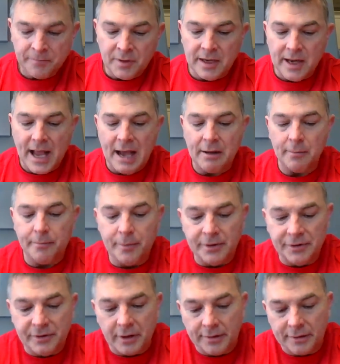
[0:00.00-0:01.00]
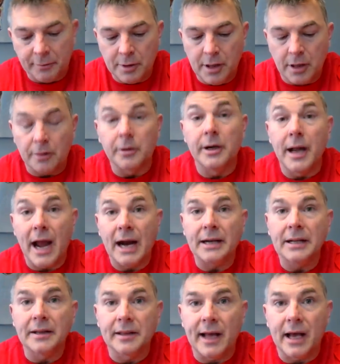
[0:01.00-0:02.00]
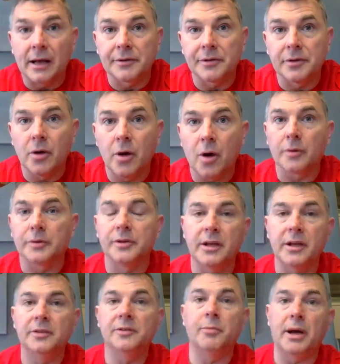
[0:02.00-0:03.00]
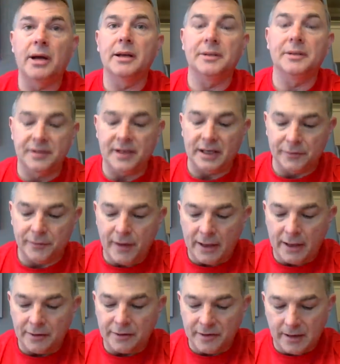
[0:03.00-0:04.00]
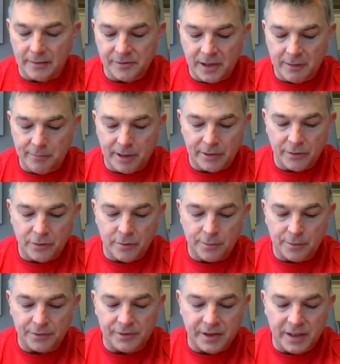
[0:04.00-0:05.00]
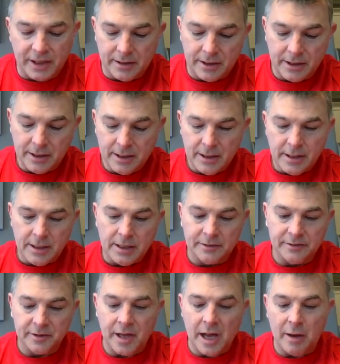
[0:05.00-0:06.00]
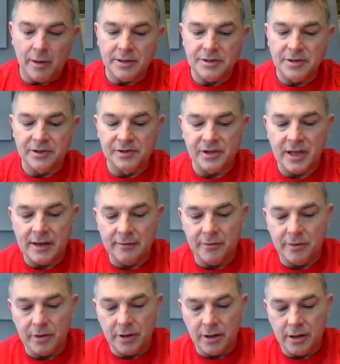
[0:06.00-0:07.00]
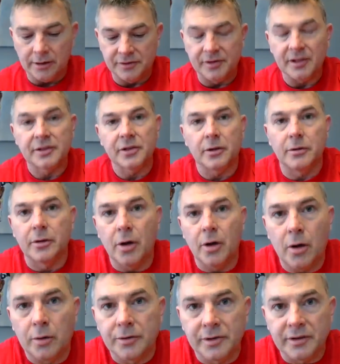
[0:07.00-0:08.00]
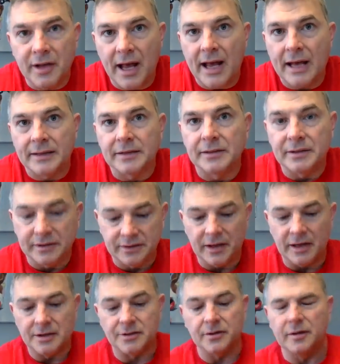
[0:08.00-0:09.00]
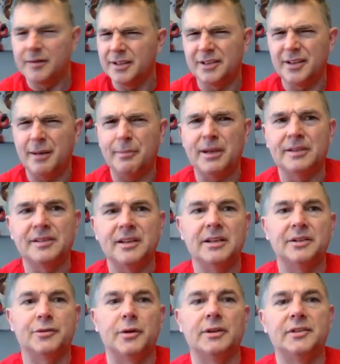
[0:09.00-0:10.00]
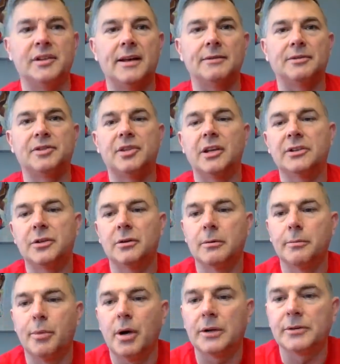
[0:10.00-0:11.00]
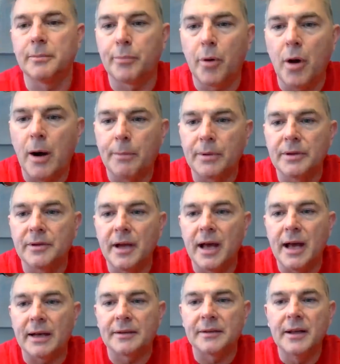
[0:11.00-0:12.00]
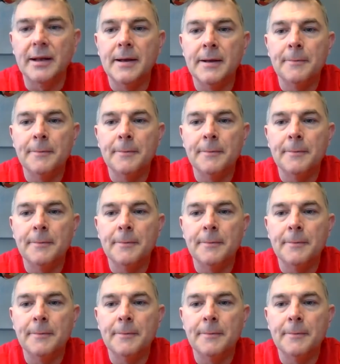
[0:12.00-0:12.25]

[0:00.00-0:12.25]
Now it's a $390,000 is my assessed value times that by 2%. And so now I just saved uh, $600 in taxes, essentially. Does that make sense? So I saved 600 bucks in property tax,